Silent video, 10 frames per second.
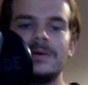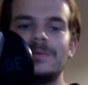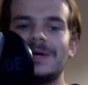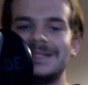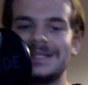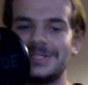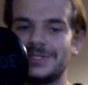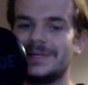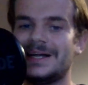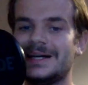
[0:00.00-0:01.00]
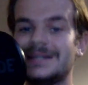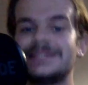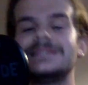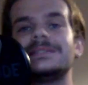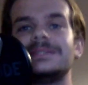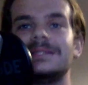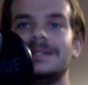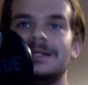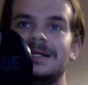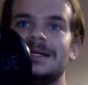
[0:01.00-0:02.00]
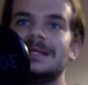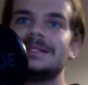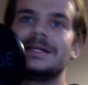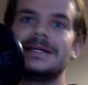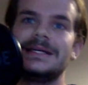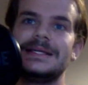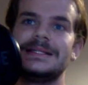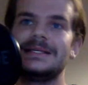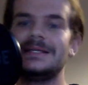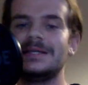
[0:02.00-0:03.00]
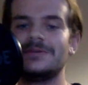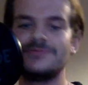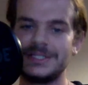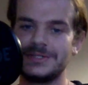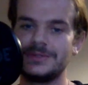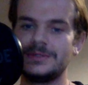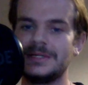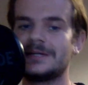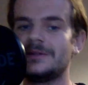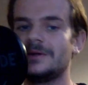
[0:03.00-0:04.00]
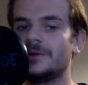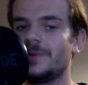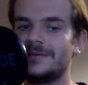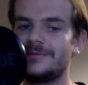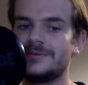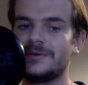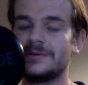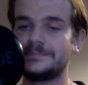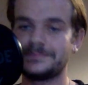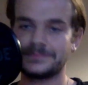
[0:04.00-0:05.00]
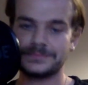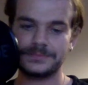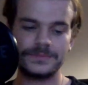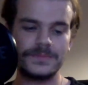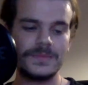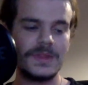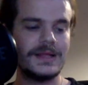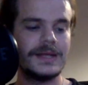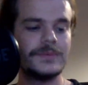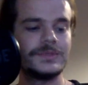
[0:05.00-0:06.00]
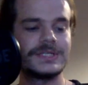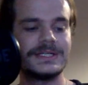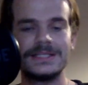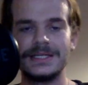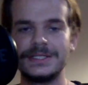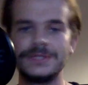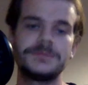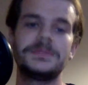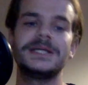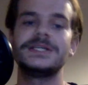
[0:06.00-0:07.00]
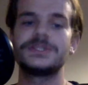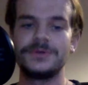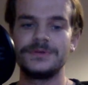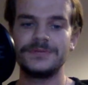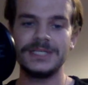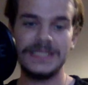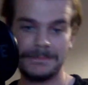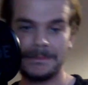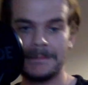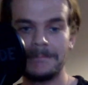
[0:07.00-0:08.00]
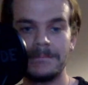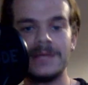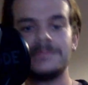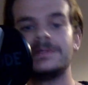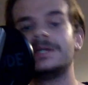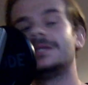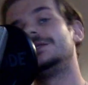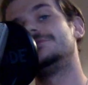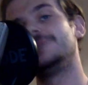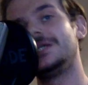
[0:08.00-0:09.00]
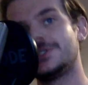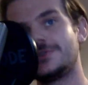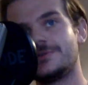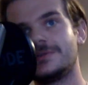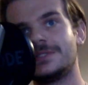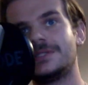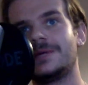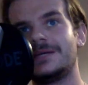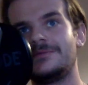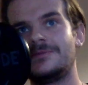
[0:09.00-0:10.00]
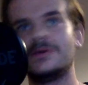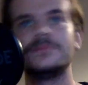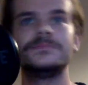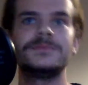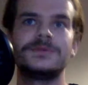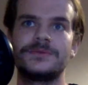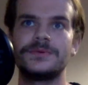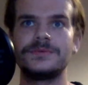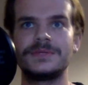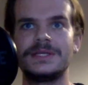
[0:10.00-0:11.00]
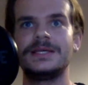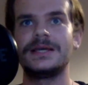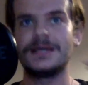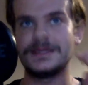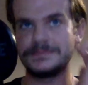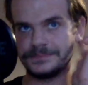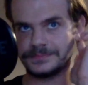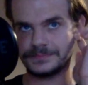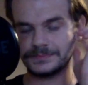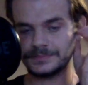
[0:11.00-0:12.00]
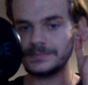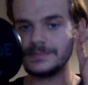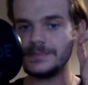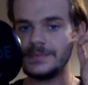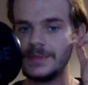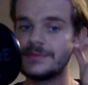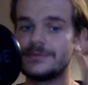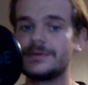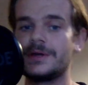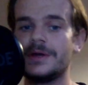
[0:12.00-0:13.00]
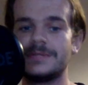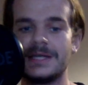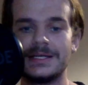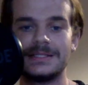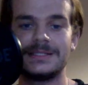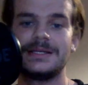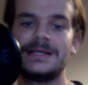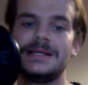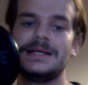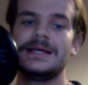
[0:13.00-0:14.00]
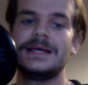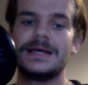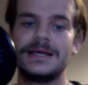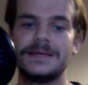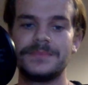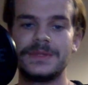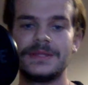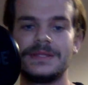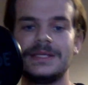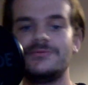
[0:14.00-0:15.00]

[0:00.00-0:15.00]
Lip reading: where the issue lies is that in the original analog waveform it would continue to play smoothly, but in the reconstructed waveform through the codecs, the